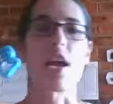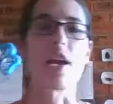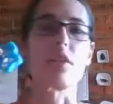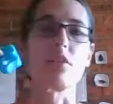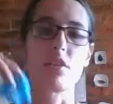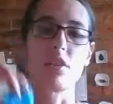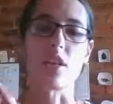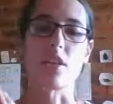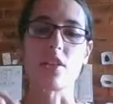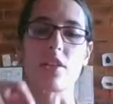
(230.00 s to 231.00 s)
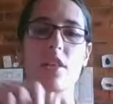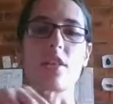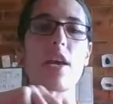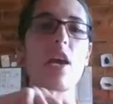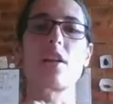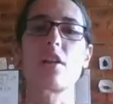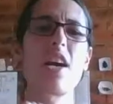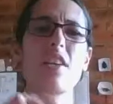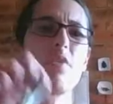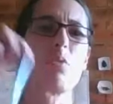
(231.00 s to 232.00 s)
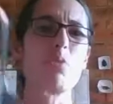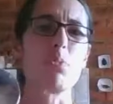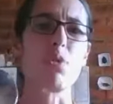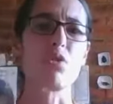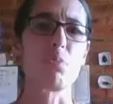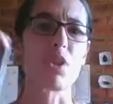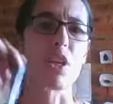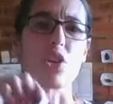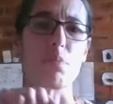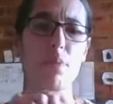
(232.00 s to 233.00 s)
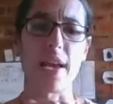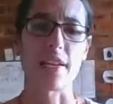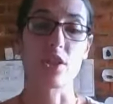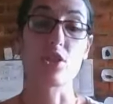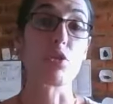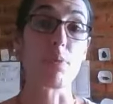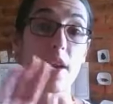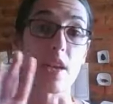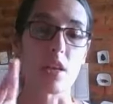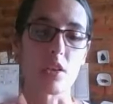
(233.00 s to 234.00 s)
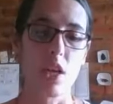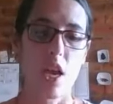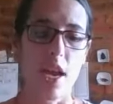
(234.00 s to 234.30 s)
and things that I give them spoons from the kitchen, plates to play in,